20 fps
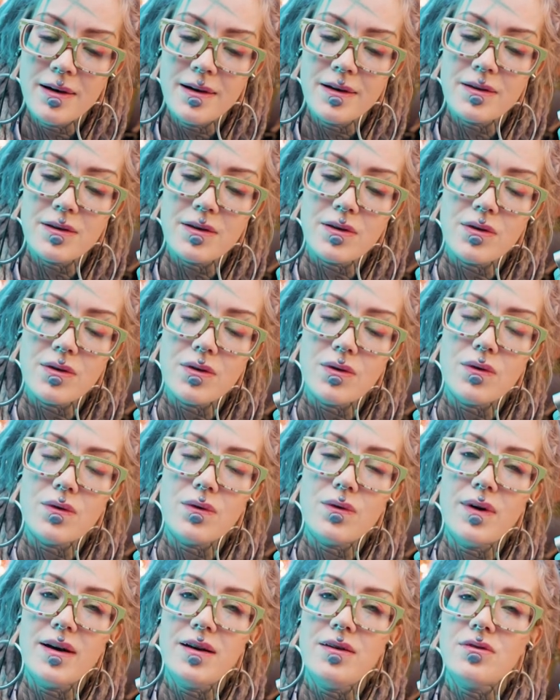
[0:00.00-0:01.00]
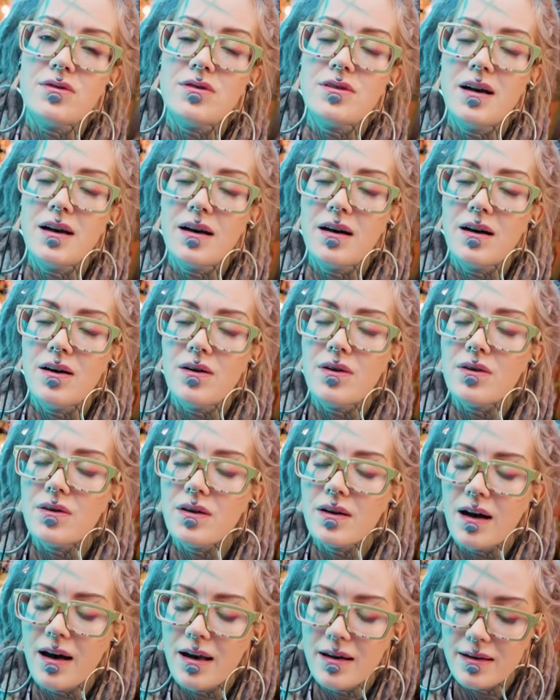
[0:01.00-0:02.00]
So when you check out
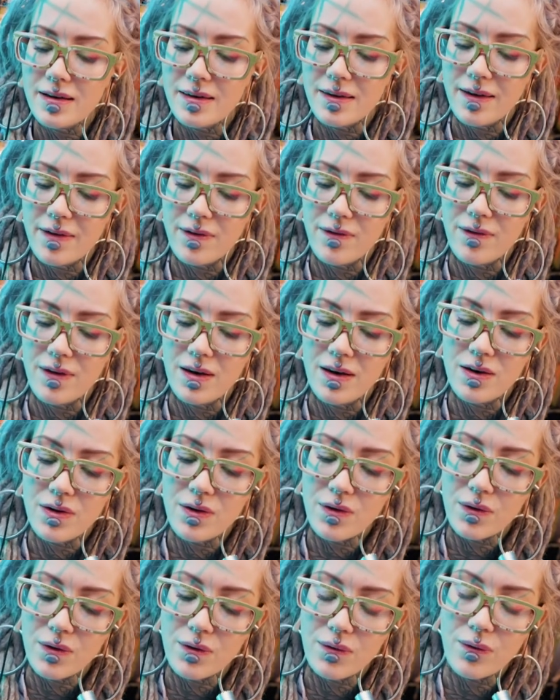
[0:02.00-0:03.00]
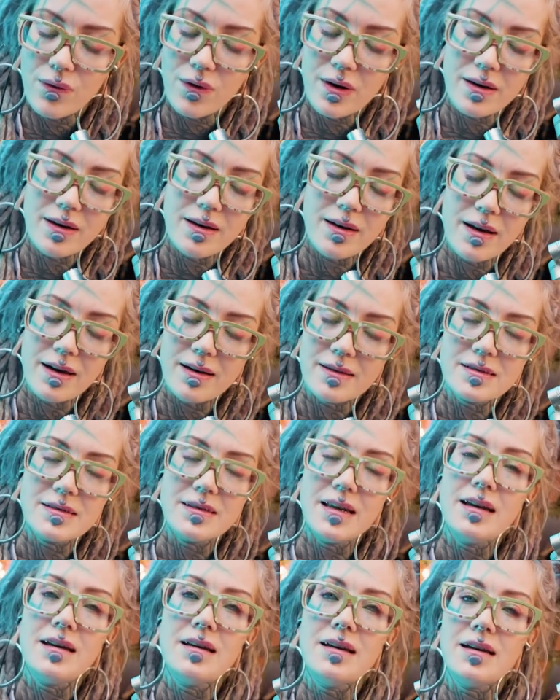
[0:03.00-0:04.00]
under this video what they're
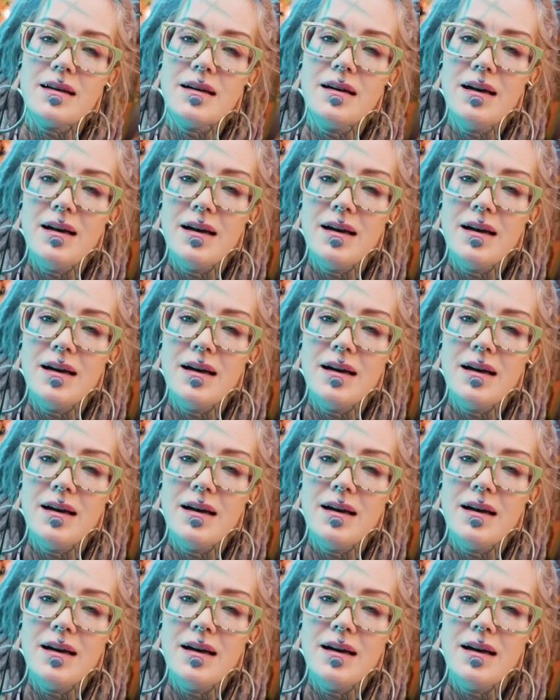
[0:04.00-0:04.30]
standing